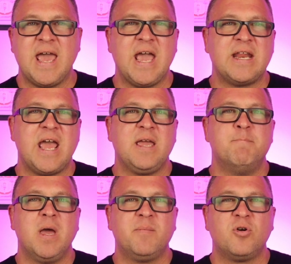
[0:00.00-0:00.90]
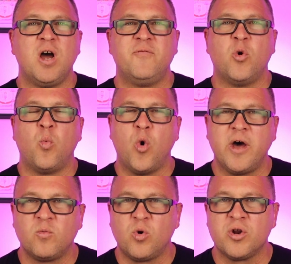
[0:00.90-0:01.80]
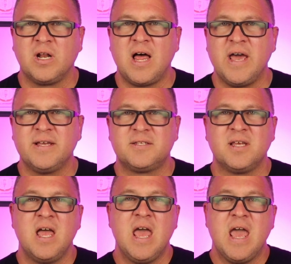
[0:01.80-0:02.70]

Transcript: and a member of the One World Alliance.